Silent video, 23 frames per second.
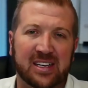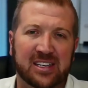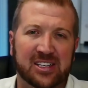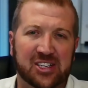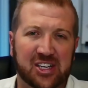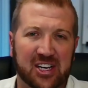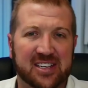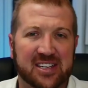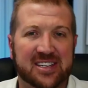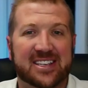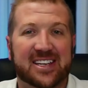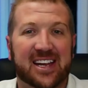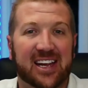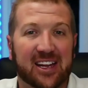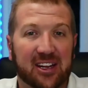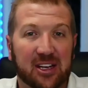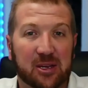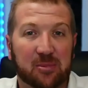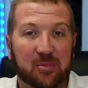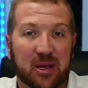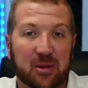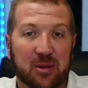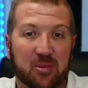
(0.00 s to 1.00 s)
Just
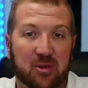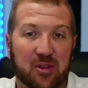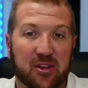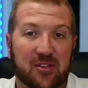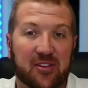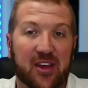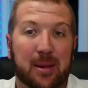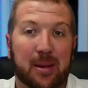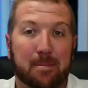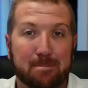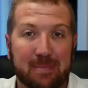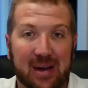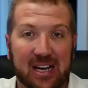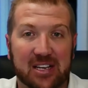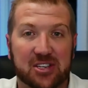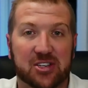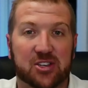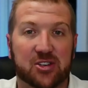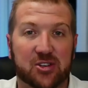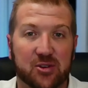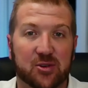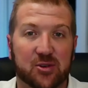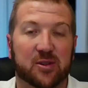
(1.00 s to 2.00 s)
telling people that they
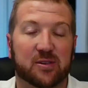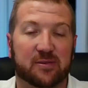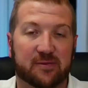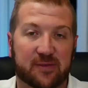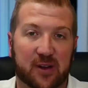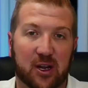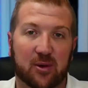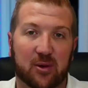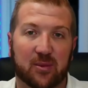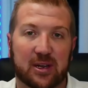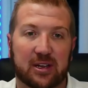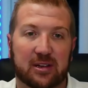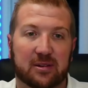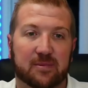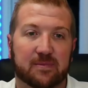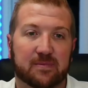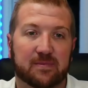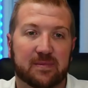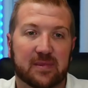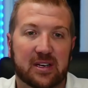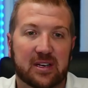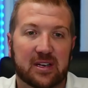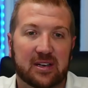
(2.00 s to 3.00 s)
must do the following
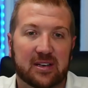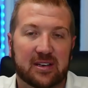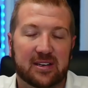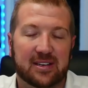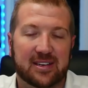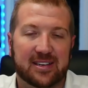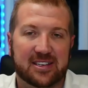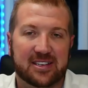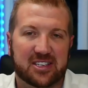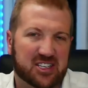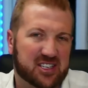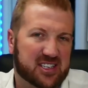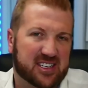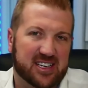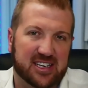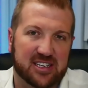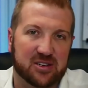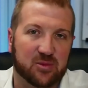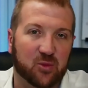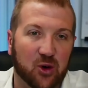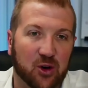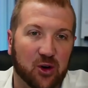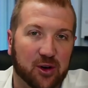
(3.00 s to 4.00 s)
just
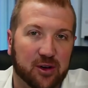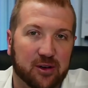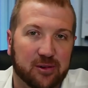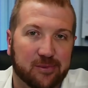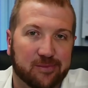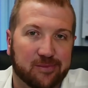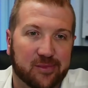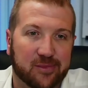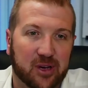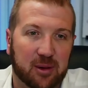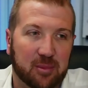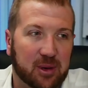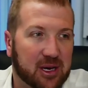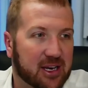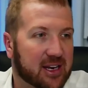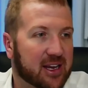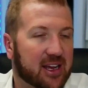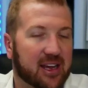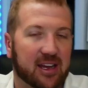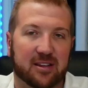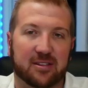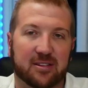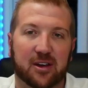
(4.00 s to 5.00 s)
doesn't work. I mean,
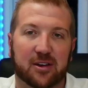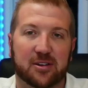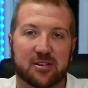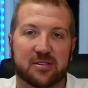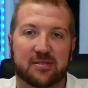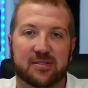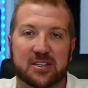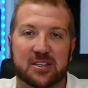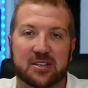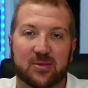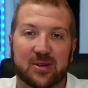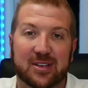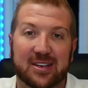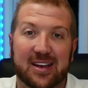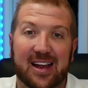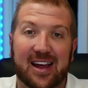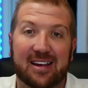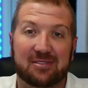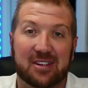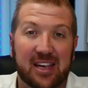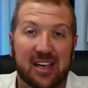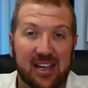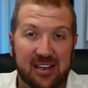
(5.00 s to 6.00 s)
heck, those of us who
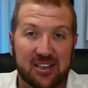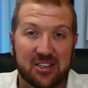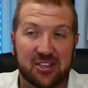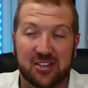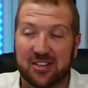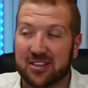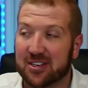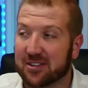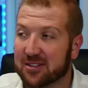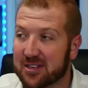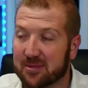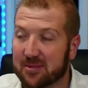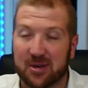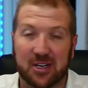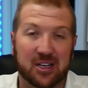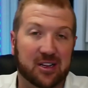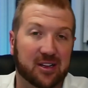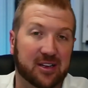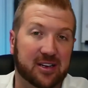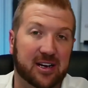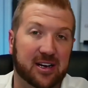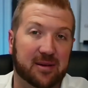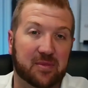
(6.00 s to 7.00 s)
have kids, you tell someone to
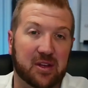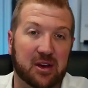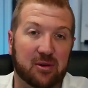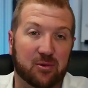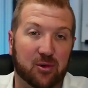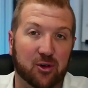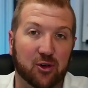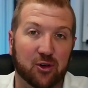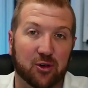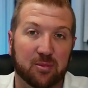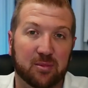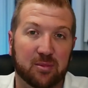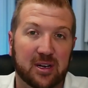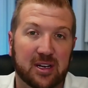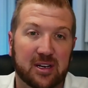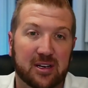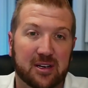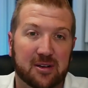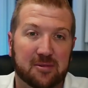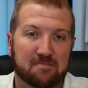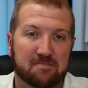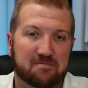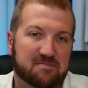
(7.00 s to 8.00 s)
clean up their room,
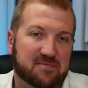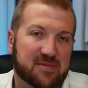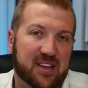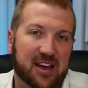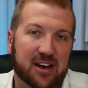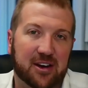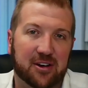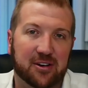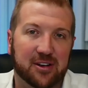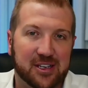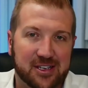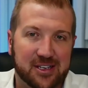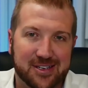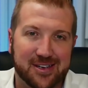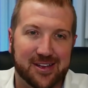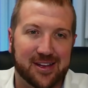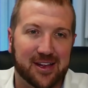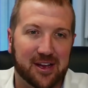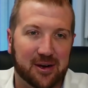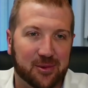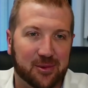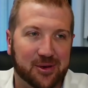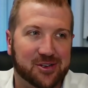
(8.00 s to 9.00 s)
they don't listen,
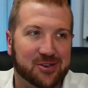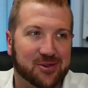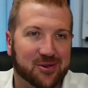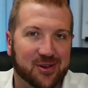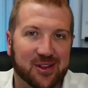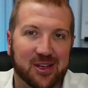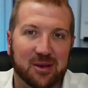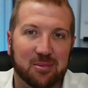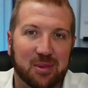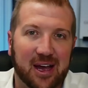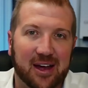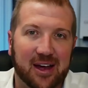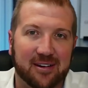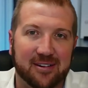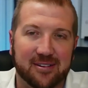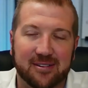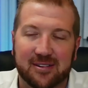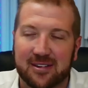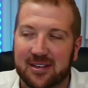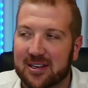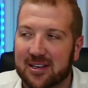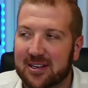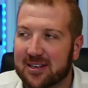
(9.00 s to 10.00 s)
they don't want to do anything about
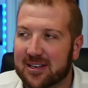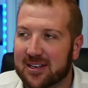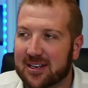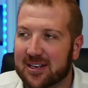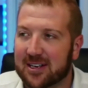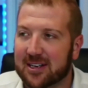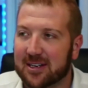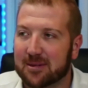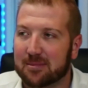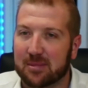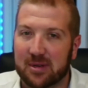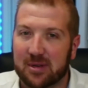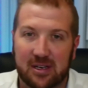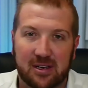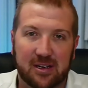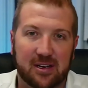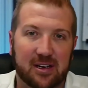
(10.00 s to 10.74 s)
it.